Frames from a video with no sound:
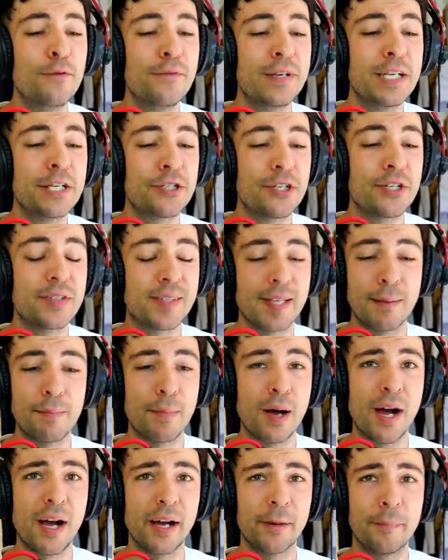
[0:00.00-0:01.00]
villagers than
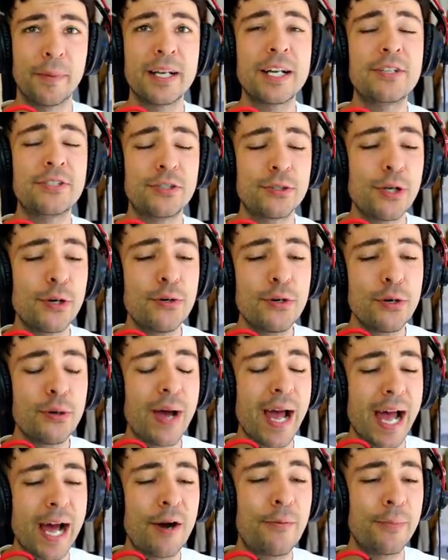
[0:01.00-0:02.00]
Mark, but I don't know
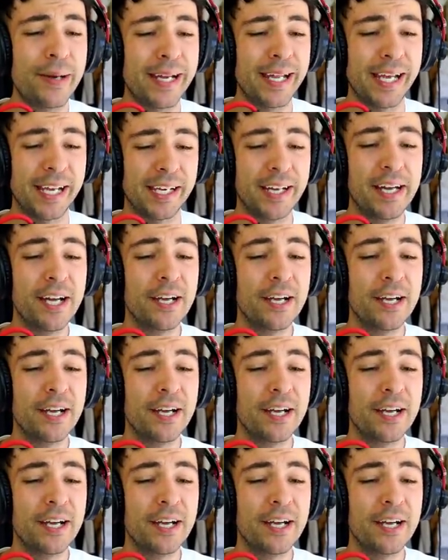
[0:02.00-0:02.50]
how many.